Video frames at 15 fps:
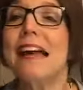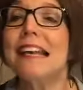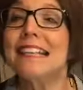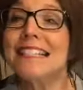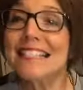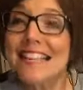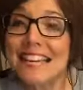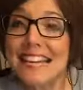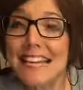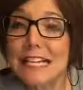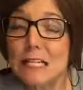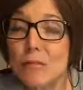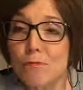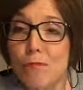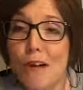Cindy
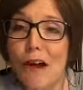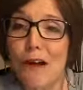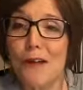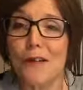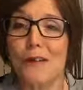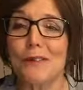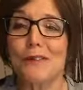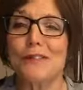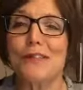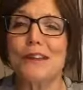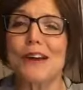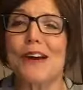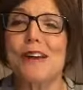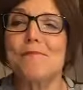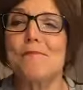Sproles, good